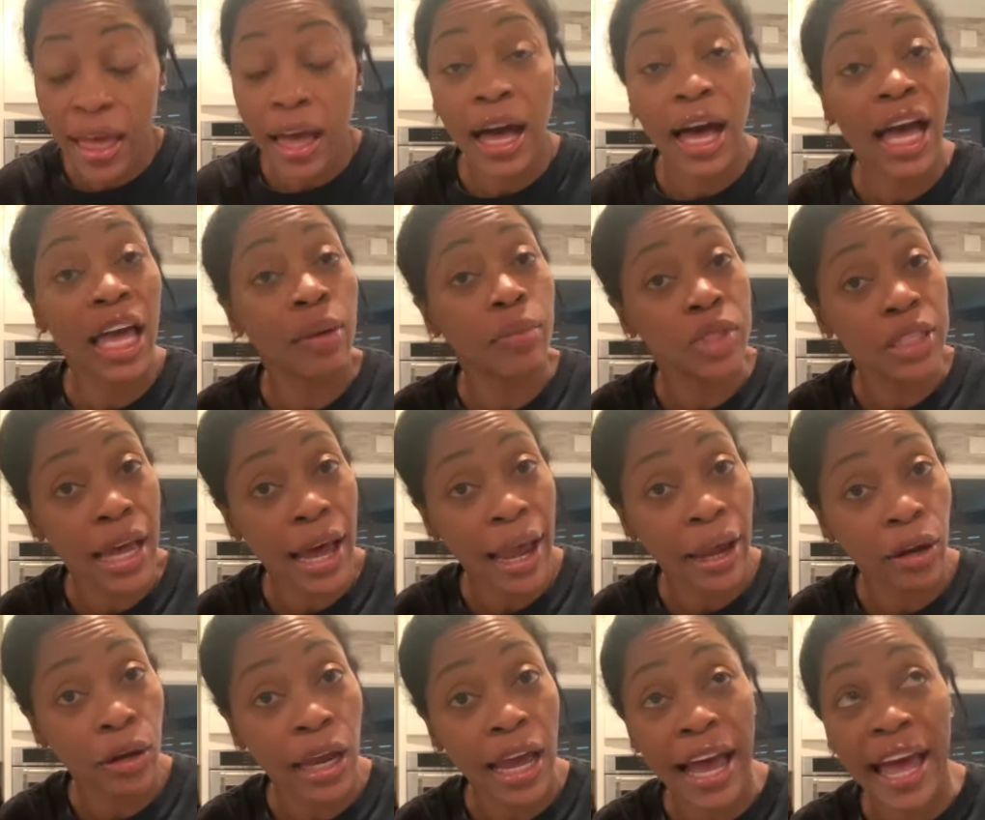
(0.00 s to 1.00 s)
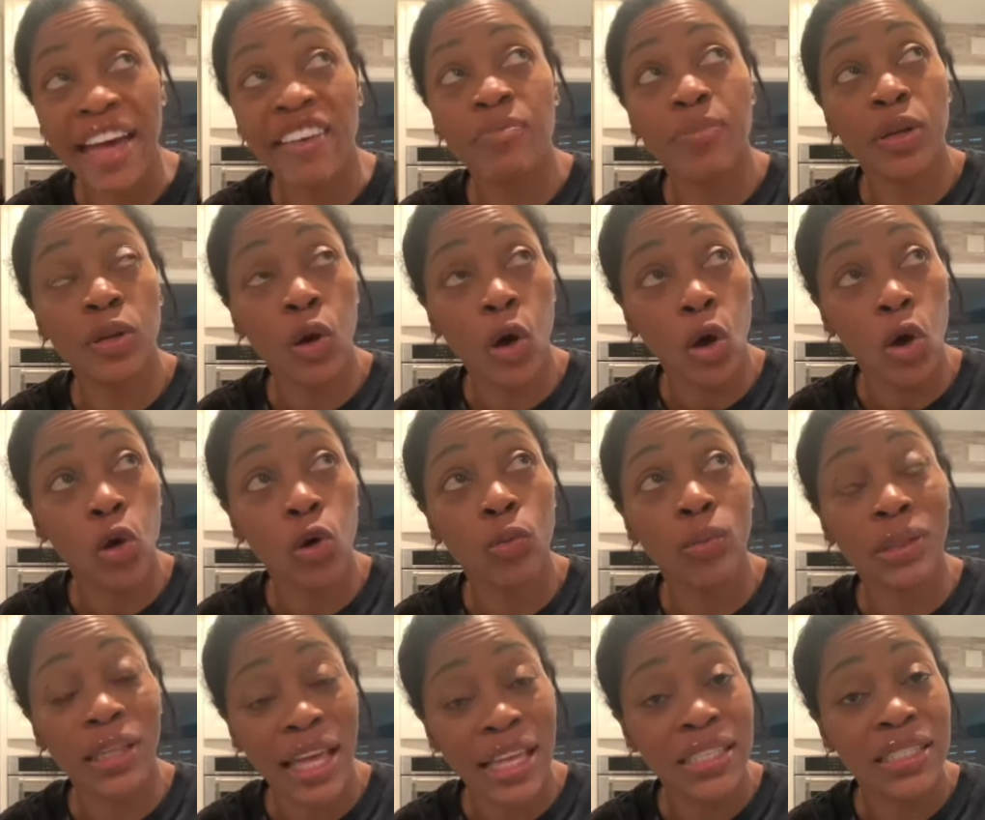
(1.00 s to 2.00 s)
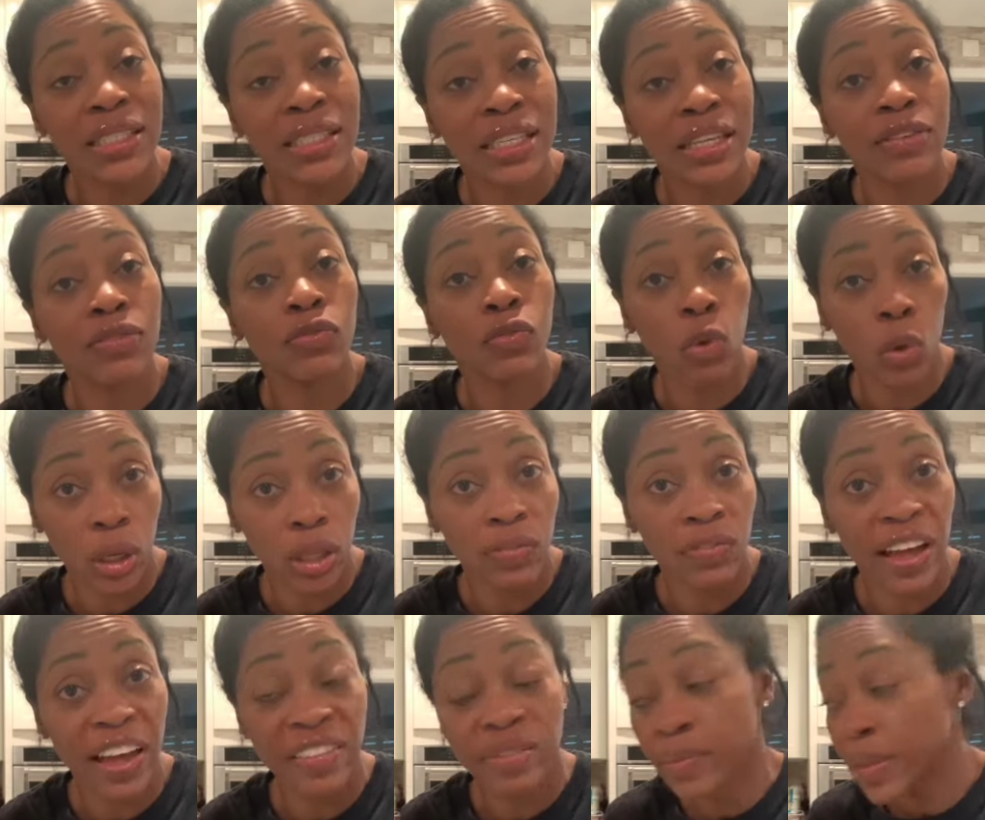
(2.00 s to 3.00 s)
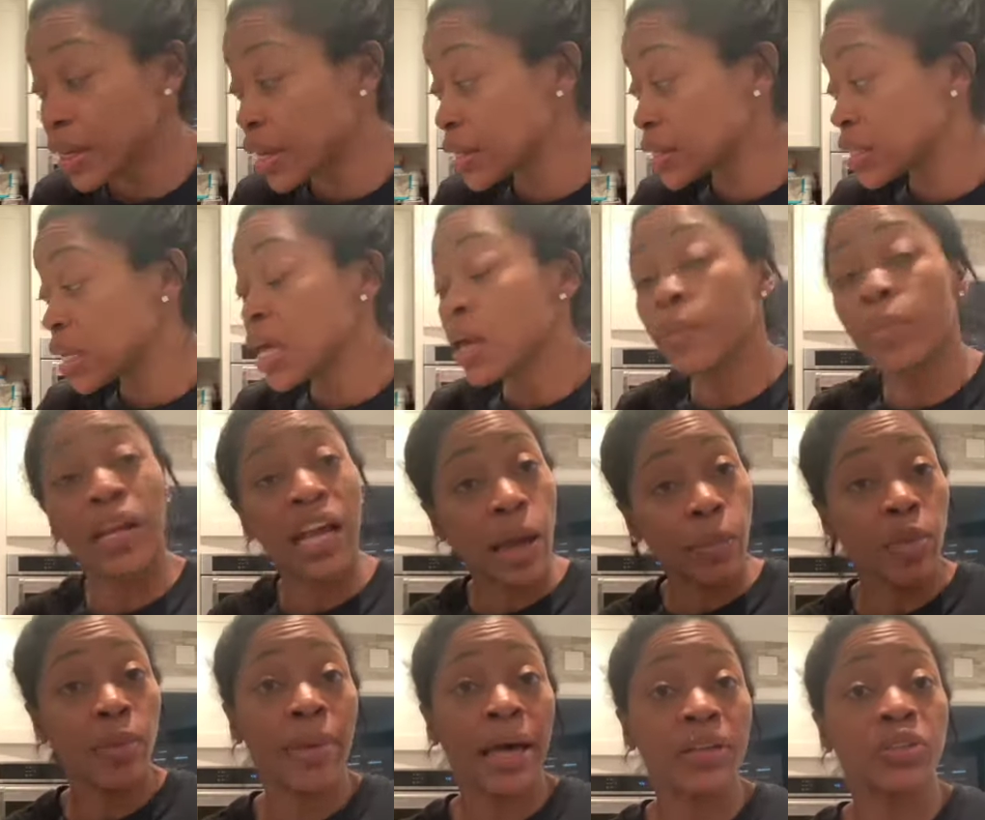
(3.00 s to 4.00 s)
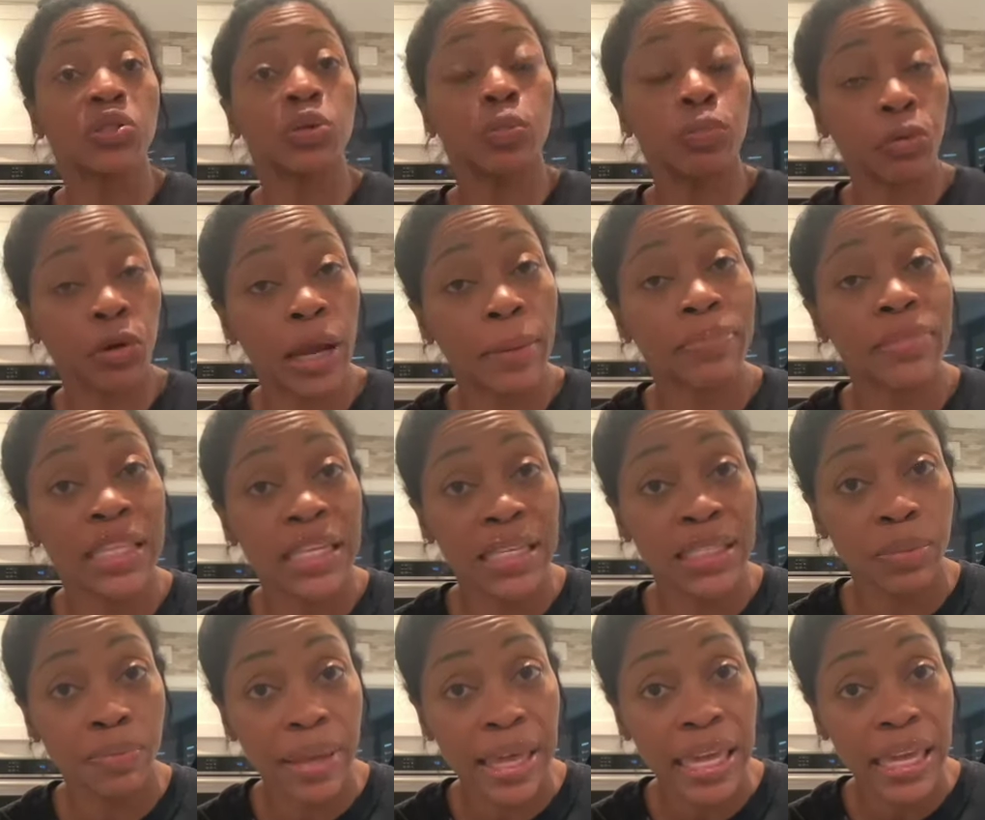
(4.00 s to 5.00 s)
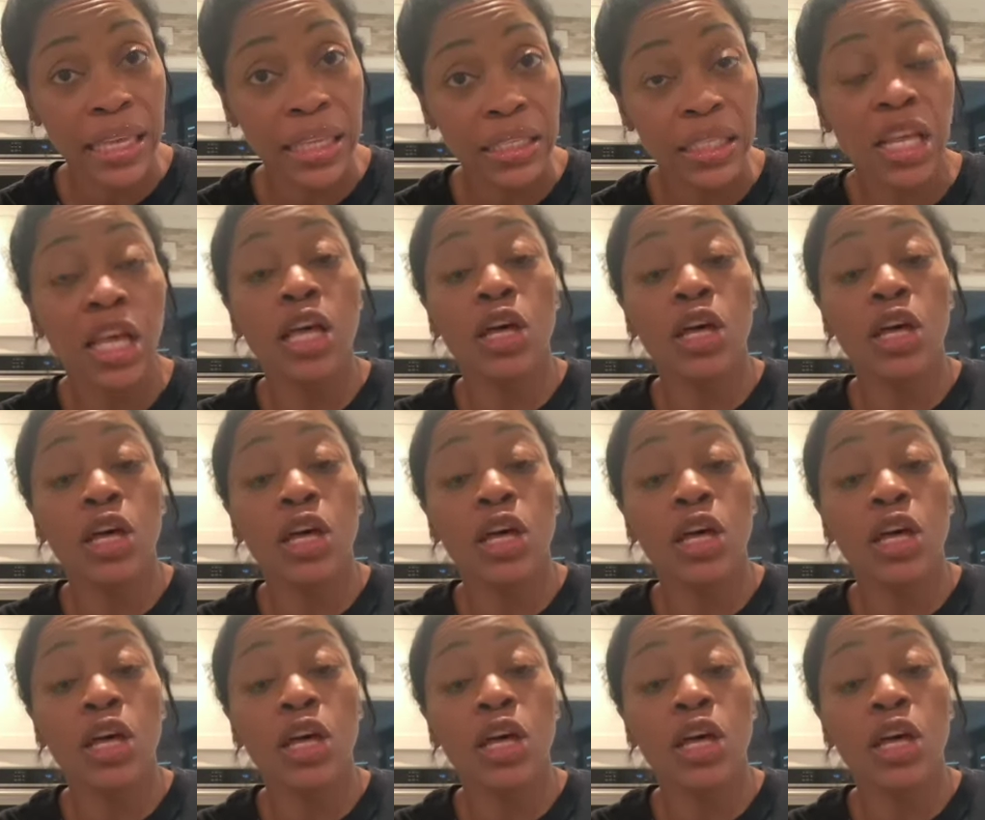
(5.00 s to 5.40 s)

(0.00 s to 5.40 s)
I am tired. I have been home less than 45 minutes, but I'm about to prep these beans,